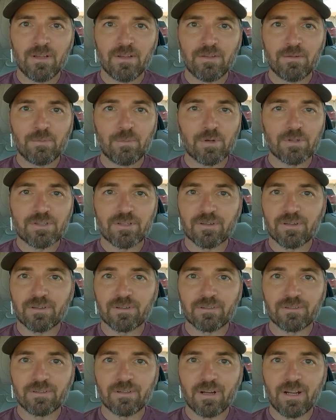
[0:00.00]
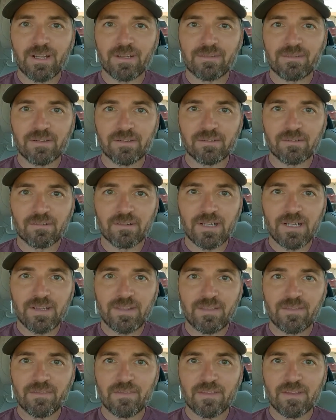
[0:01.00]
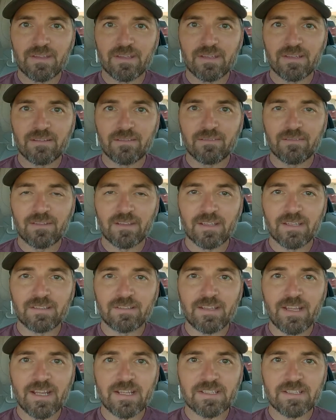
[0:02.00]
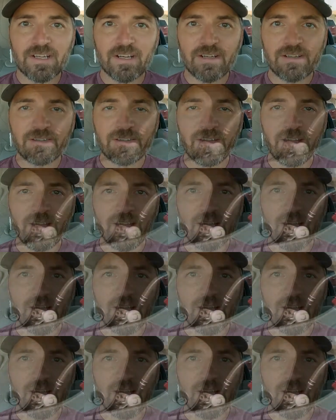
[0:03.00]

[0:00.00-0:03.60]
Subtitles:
you put your hands underneath the intake duct